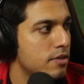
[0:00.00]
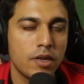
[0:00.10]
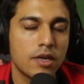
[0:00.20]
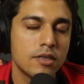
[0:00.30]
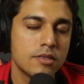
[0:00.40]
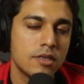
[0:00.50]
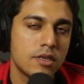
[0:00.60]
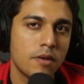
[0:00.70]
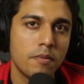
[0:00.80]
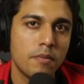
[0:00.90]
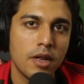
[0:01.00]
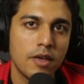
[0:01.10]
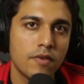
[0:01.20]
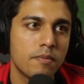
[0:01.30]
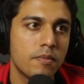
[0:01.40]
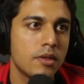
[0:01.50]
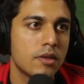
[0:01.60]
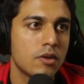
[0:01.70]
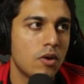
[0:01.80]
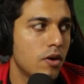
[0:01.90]
Like, is it a melee
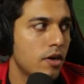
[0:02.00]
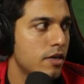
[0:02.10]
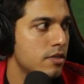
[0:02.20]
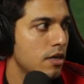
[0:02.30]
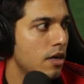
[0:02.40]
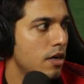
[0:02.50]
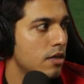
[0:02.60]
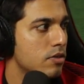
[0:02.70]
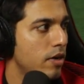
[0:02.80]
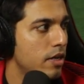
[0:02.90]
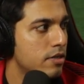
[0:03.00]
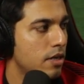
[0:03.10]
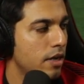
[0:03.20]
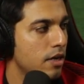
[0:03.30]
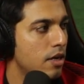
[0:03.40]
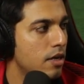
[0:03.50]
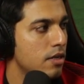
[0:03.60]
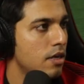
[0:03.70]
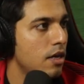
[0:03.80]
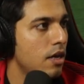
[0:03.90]
weapon or it's a gun? So I'll select gun.
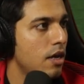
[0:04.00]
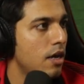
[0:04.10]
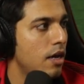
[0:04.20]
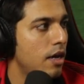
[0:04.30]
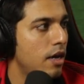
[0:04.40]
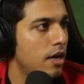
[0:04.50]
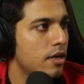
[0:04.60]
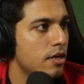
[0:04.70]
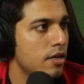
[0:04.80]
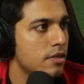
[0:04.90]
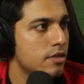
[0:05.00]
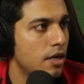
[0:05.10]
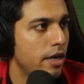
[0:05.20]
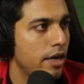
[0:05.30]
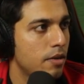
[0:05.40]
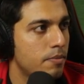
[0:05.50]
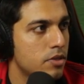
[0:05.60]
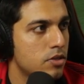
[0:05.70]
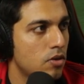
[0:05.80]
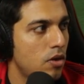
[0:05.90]
And is it like a
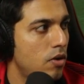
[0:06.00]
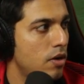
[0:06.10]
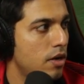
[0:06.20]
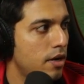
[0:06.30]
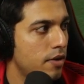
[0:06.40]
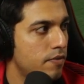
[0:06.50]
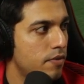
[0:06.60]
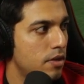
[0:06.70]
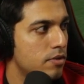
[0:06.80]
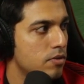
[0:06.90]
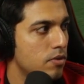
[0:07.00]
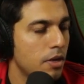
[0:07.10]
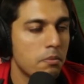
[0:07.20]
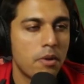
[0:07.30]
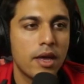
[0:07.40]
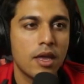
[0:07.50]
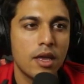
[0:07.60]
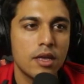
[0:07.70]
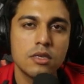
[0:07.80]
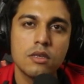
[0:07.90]
pistol or a rifle? So in my
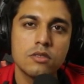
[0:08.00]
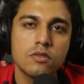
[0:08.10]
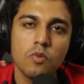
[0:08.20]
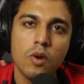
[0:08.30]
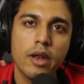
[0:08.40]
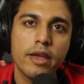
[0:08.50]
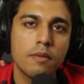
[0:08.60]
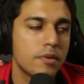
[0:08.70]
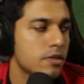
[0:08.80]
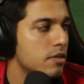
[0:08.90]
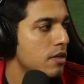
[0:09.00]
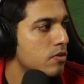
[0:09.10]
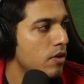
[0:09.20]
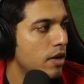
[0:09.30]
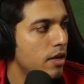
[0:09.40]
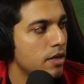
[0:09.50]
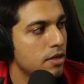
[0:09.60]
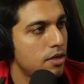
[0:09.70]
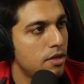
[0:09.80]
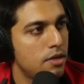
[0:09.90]
case, it's more like a pistol, so
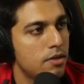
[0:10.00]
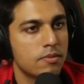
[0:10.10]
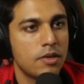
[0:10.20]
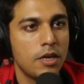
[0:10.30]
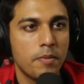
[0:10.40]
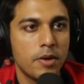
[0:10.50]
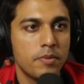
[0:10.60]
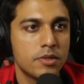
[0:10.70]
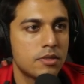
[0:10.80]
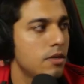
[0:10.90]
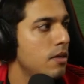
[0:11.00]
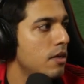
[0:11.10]
I'll keep it pistol.